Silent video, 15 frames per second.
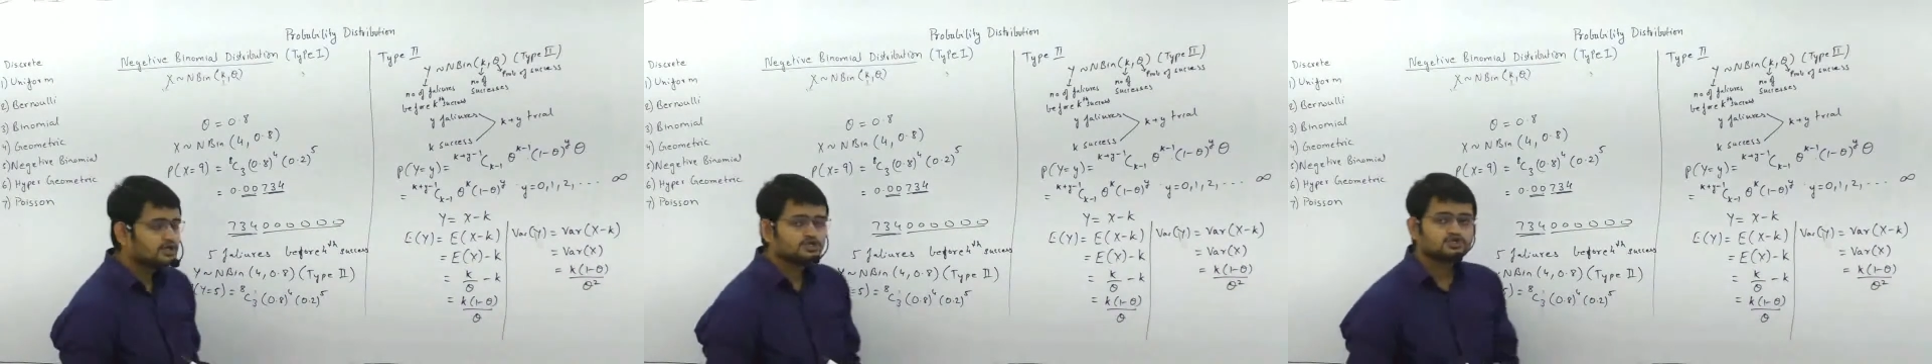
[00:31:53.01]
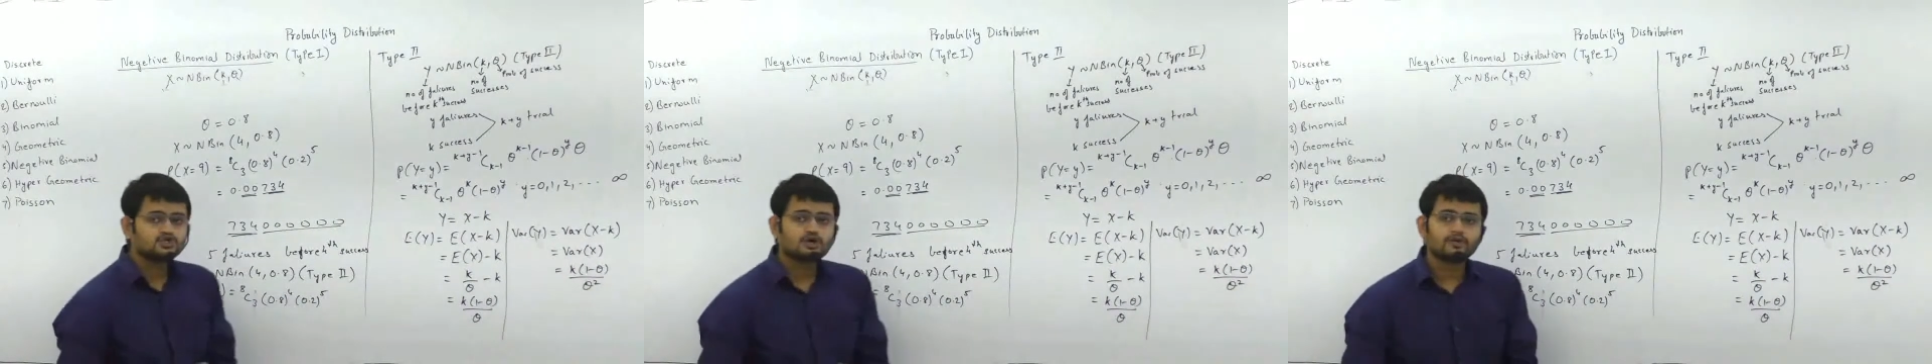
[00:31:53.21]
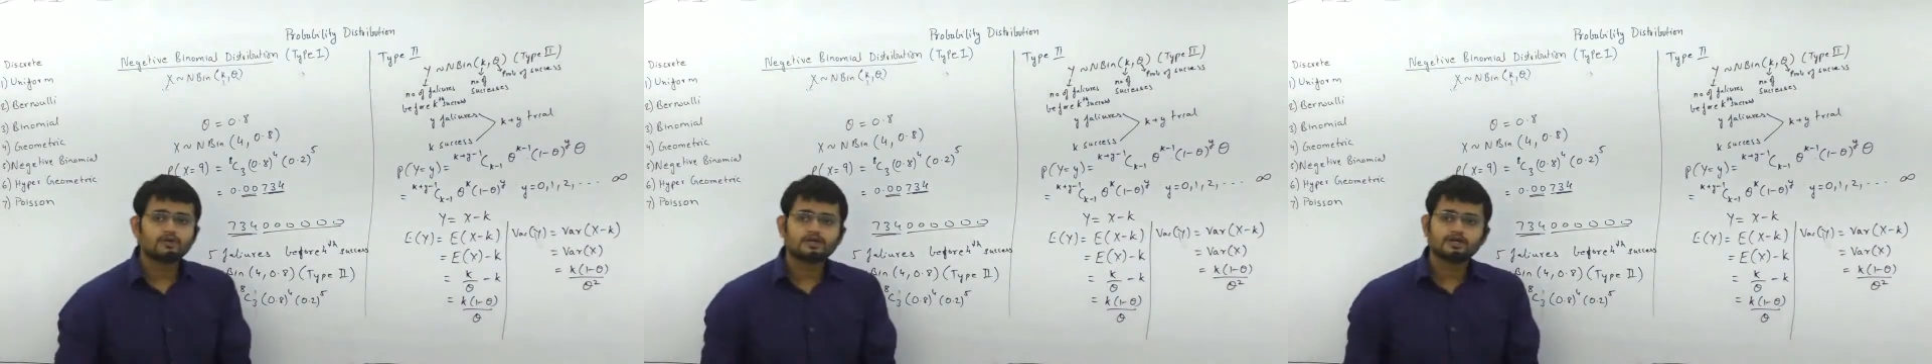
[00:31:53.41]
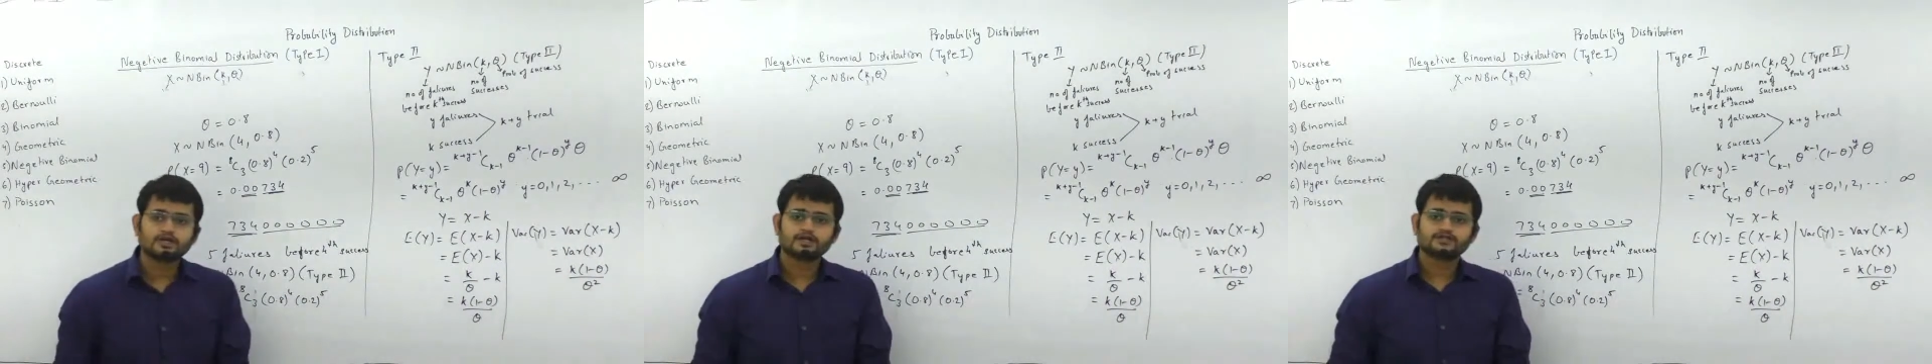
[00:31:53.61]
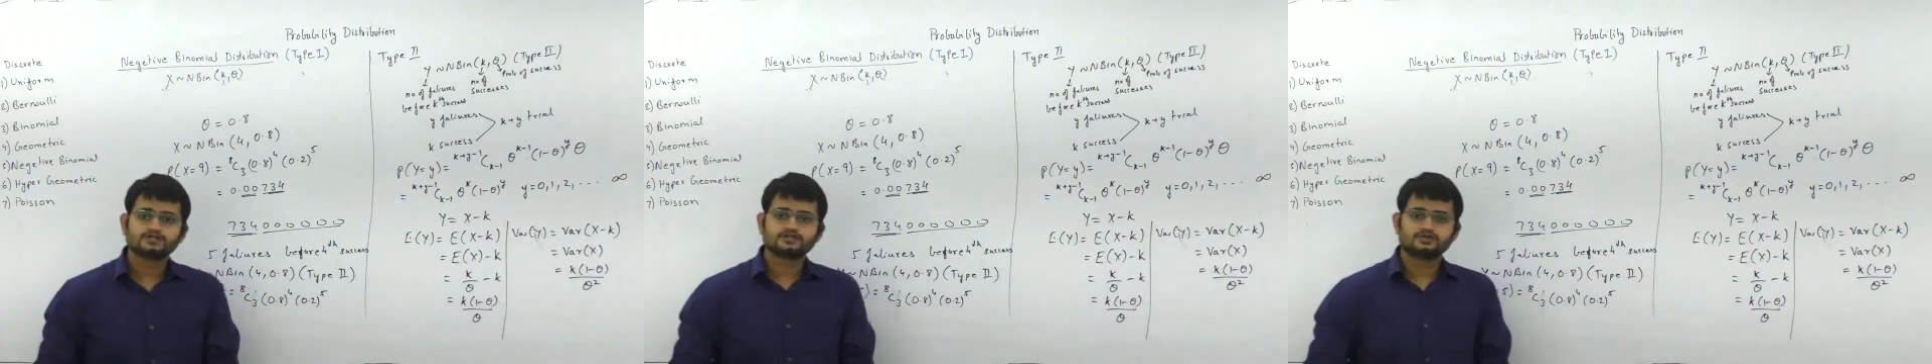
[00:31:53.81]

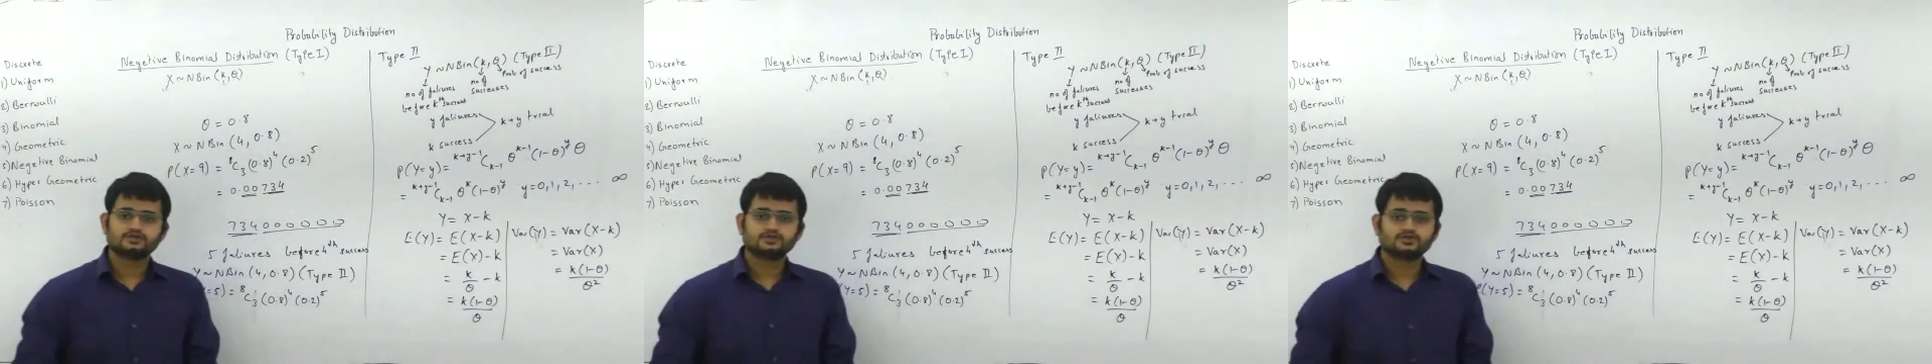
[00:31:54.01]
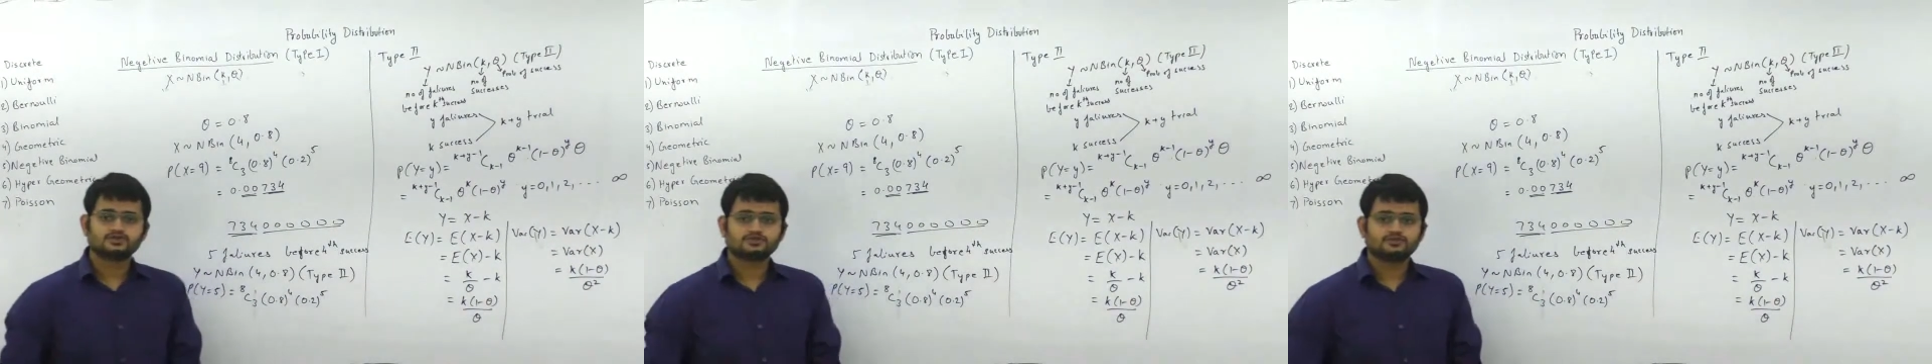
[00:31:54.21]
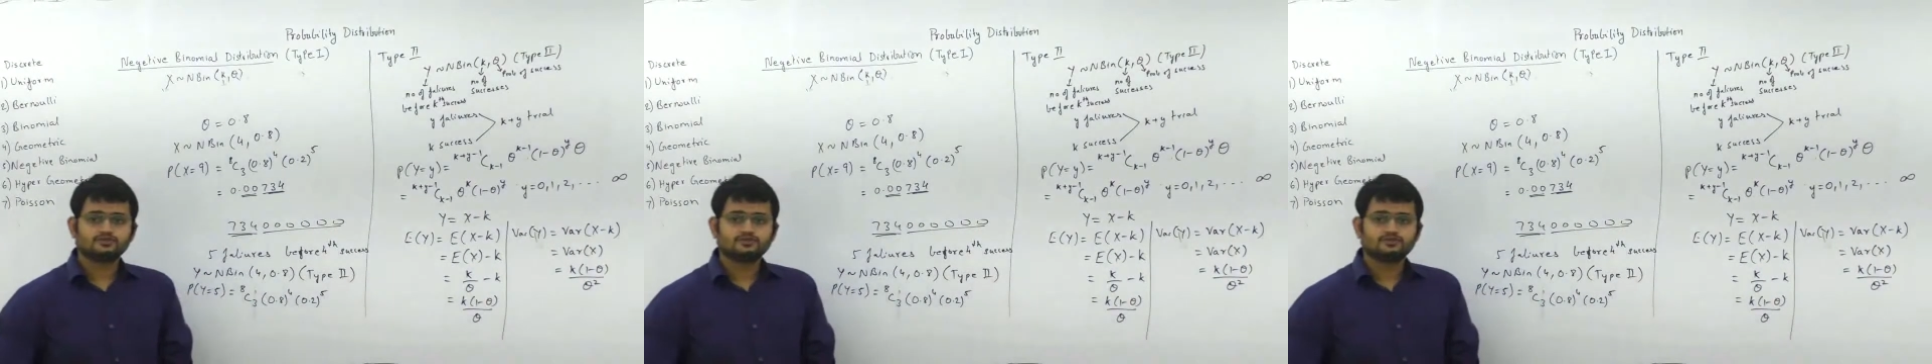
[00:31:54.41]
geometric distribution.